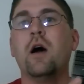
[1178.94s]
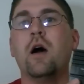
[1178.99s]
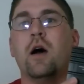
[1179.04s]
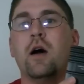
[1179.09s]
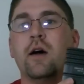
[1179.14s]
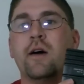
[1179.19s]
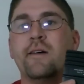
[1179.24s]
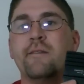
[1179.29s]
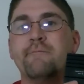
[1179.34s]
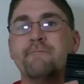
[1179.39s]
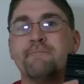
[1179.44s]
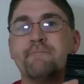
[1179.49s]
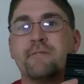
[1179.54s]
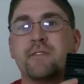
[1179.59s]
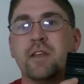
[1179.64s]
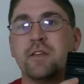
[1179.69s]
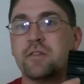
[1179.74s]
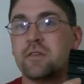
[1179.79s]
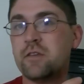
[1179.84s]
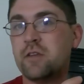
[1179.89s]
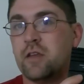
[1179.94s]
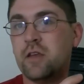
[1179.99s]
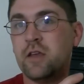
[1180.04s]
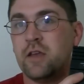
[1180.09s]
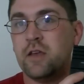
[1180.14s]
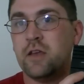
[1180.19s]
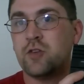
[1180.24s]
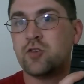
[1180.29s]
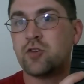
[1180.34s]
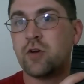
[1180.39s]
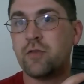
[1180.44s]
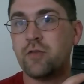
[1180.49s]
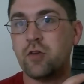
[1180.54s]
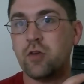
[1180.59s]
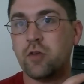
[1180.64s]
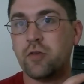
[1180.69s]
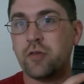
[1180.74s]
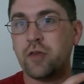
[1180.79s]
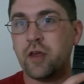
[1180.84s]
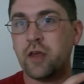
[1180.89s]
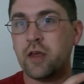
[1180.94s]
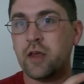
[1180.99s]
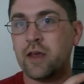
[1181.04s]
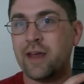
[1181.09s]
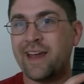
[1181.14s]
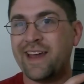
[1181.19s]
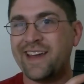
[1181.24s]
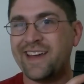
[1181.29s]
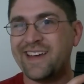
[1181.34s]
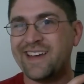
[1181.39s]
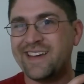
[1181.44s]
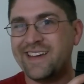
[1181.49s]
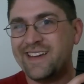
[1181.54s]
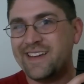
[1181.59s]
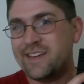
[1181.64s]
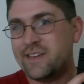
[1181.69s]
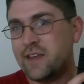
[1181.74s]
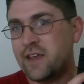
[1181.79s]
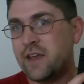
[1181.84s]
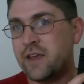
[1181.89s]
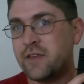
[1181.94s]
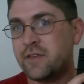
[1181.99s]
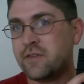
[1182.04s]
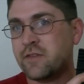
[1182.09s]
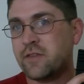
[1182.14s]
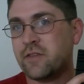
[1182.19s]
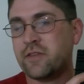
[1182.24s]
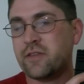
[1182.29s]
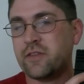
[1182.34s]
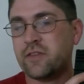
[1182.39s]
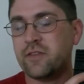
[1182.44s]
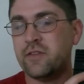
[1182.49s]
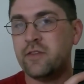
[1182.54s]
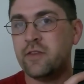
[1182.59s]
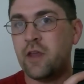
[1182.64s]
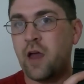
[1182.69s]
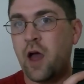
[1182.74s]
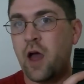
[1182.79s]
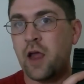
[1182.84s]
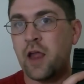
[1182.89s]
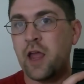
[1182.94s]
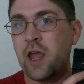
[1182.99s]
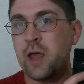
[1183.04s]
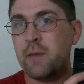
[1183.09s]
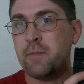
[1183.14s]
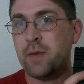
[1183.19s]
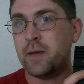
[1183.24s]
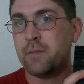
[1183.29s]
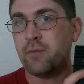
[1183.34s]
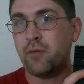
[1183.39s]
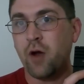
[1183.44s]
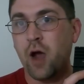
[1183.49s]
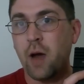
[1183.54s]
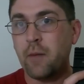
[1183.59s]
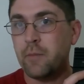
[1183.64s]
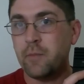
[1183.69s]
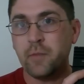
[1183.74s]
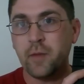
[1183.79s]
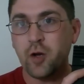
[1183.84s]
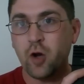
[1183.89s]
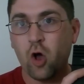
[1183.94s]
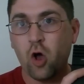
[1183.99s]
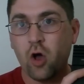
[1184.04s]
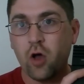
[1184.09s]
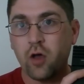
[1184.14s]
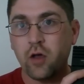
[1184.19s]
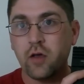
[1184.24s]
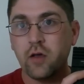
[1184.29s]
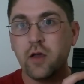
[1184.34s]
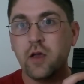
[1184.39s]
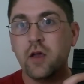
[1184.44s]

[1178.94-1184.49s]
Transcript: Um, this is a trivial thing, and it's not a big problem at all.